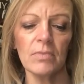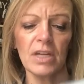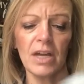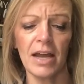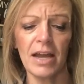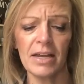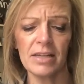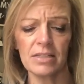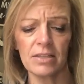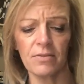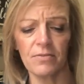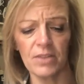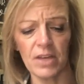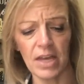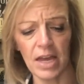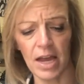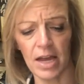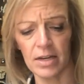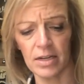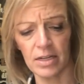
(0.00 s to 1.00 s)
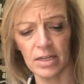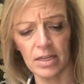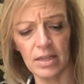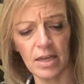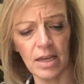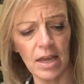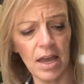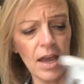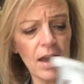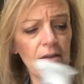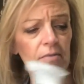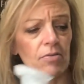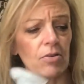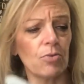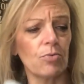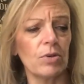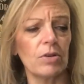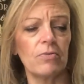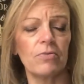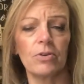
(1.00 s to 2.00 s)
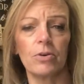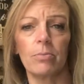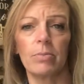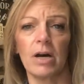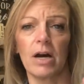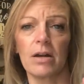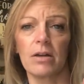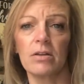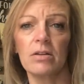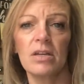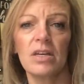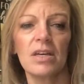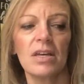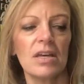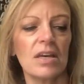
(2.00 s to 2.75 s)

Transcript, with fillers: I asked if they had any. They have a refill bottle.